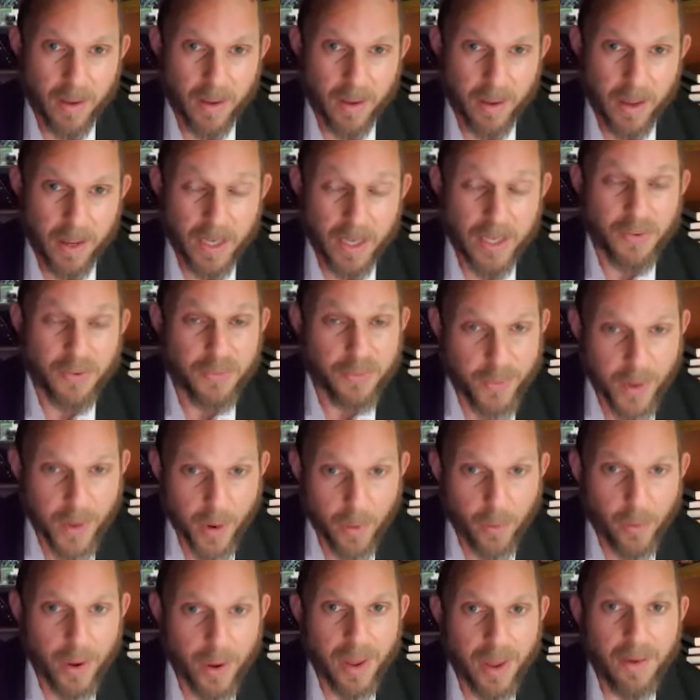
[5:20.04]
is
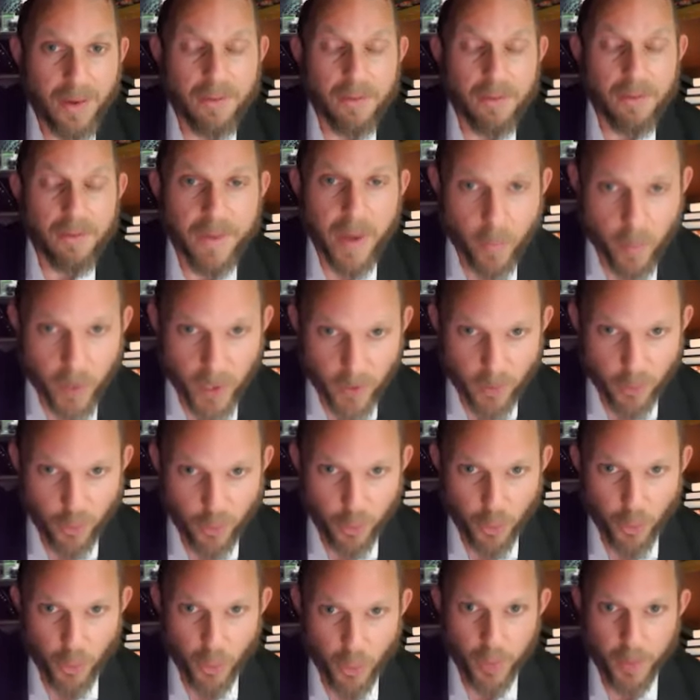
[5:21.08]
very, very
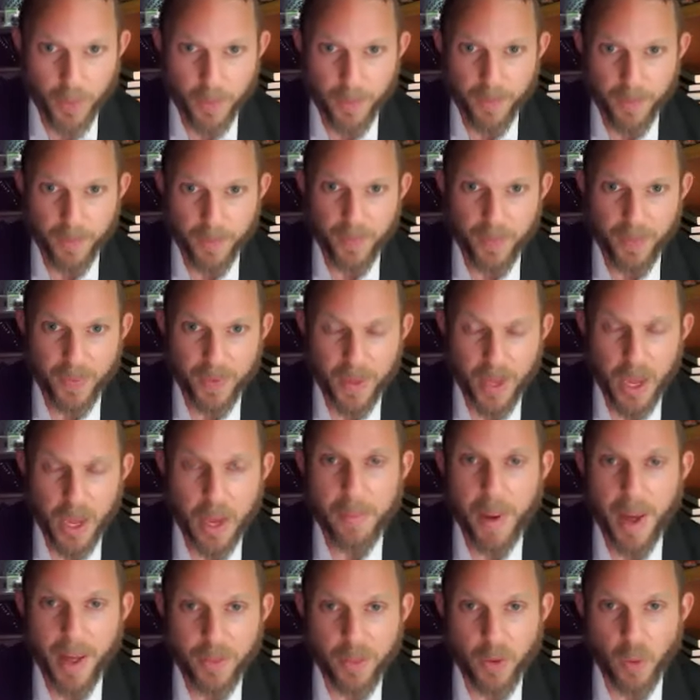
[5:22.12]
true
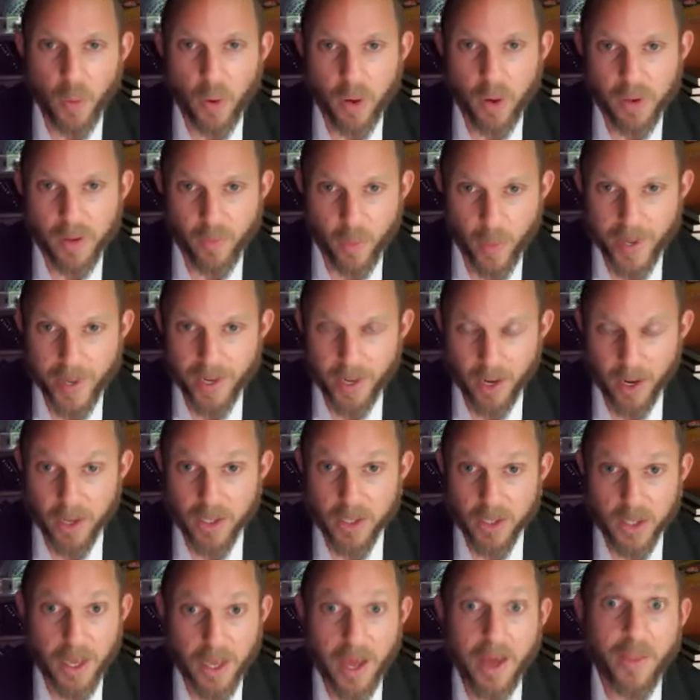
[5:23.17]
about the world of weight
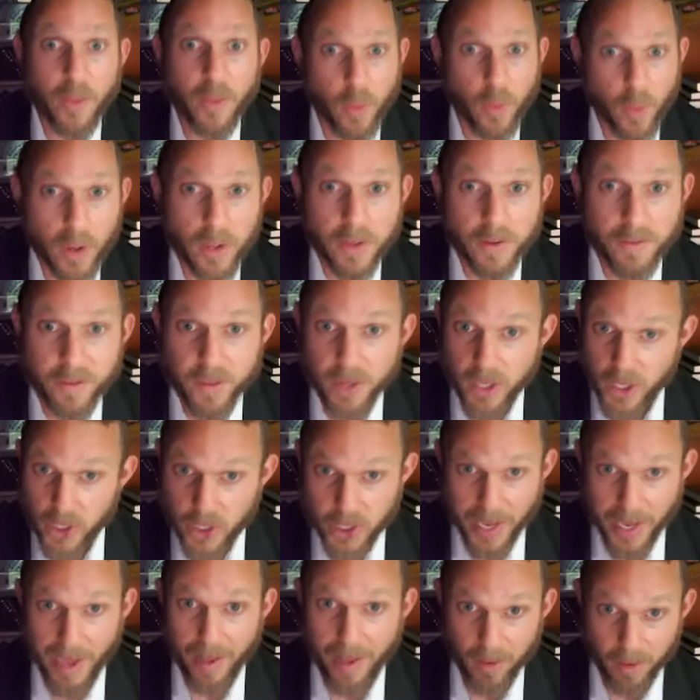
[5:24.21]
loss and the world of the
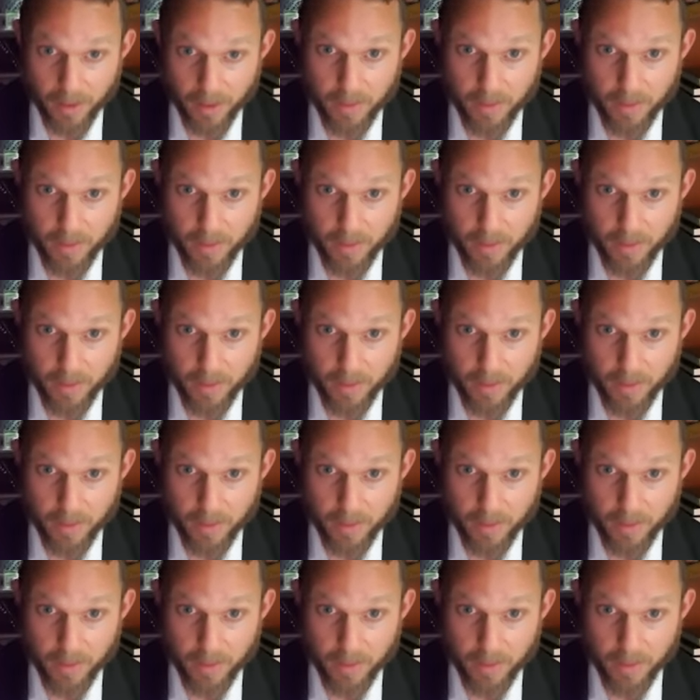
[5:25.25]
scale.